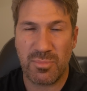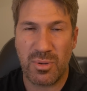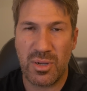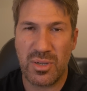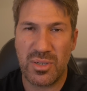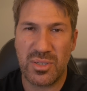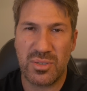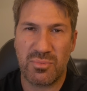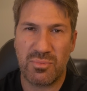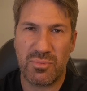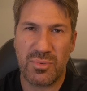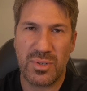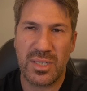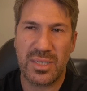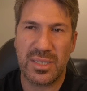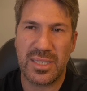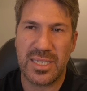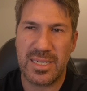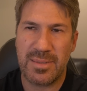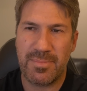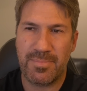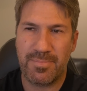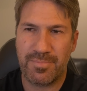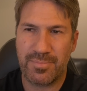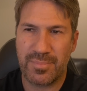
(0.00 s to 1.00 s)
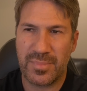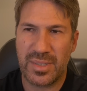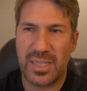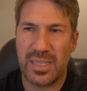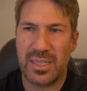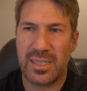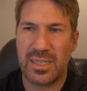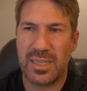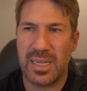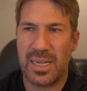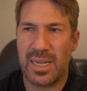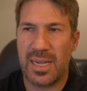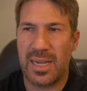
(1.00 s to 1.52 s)
modes really
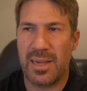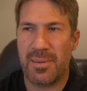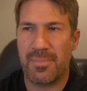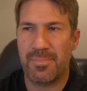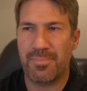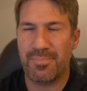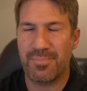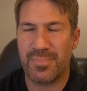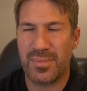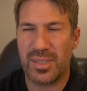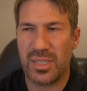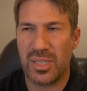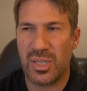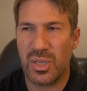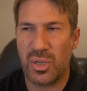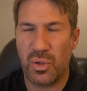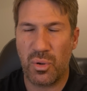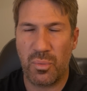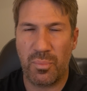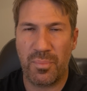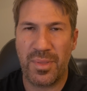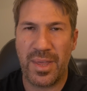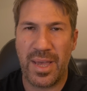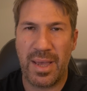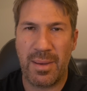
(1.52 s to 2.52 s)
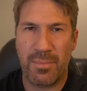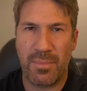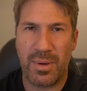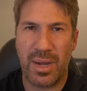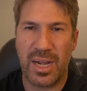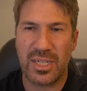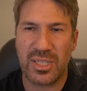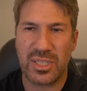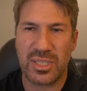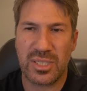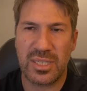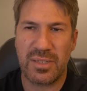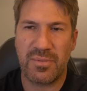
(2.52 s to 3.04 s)
help that
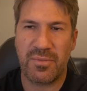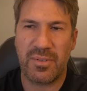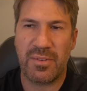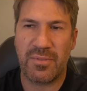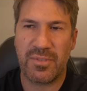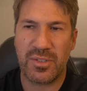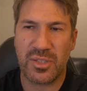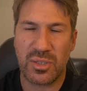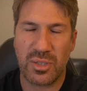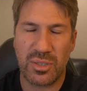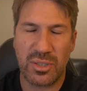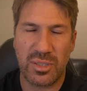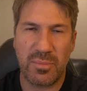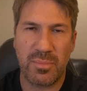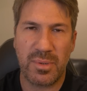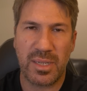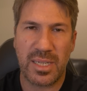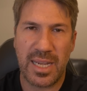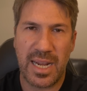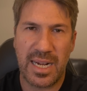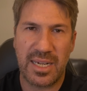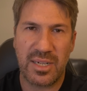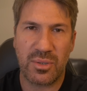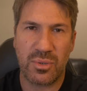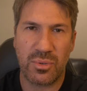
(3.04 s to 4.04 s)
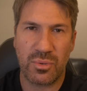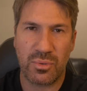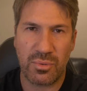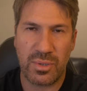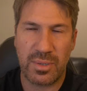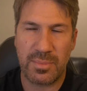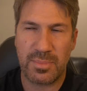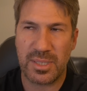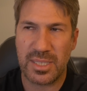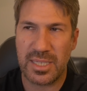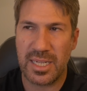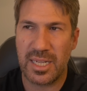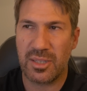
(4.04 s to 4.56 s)
much. If it's got the mechanical
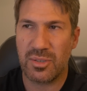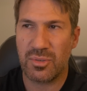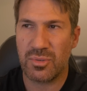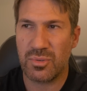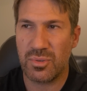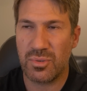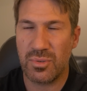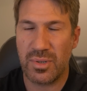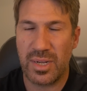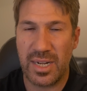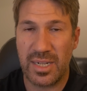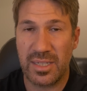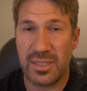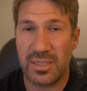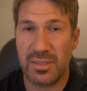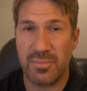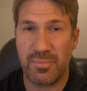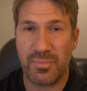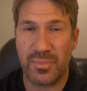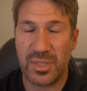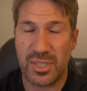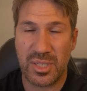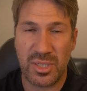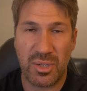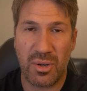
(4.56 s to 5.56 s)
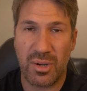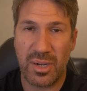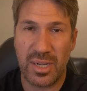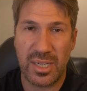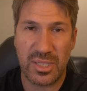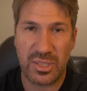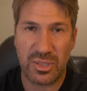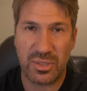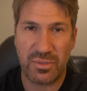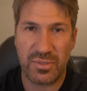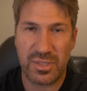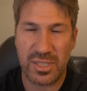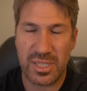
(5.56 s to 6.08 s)
grip to get through and the
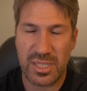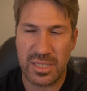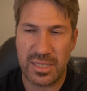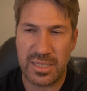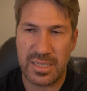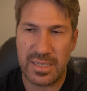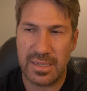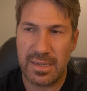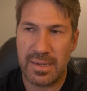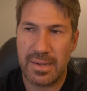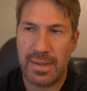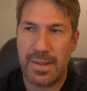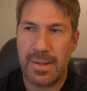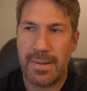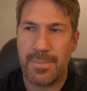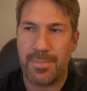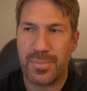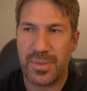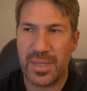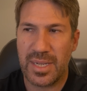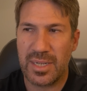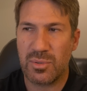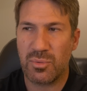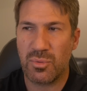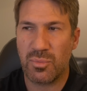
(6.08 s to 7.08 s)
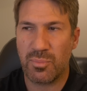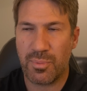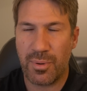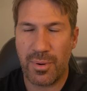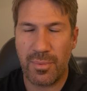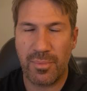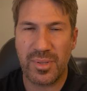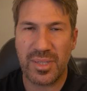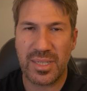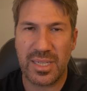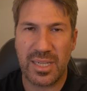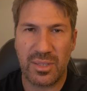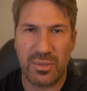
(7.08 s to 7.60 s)
tyres obviously, then it will
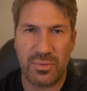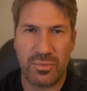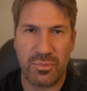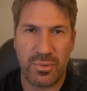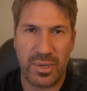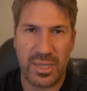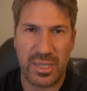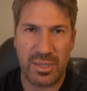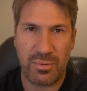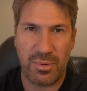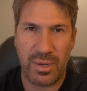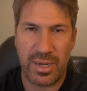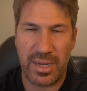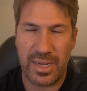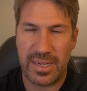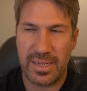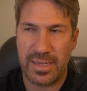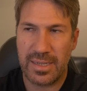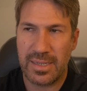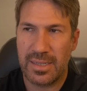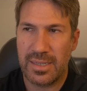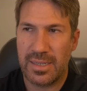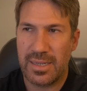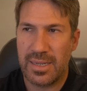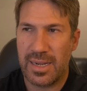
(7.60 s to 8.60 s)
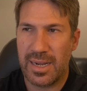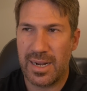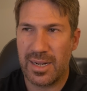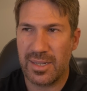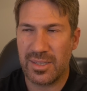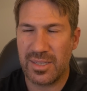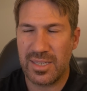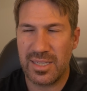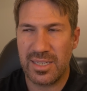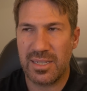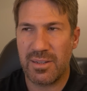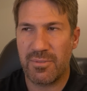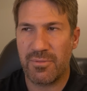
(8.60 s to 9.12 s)
probably get through anyway. I
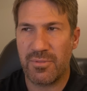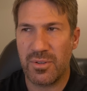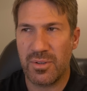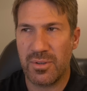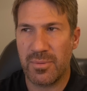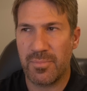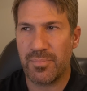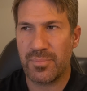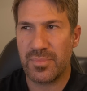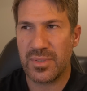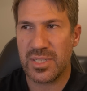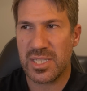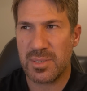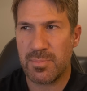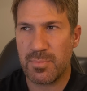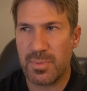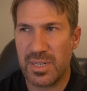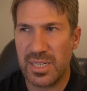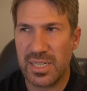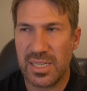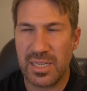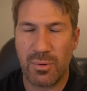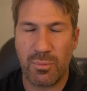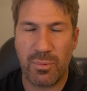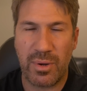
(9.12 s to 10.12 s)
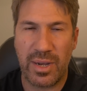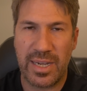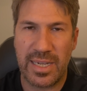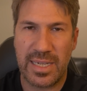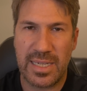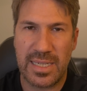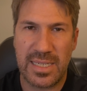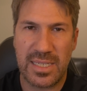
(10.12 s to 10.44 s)
think if you're spinning away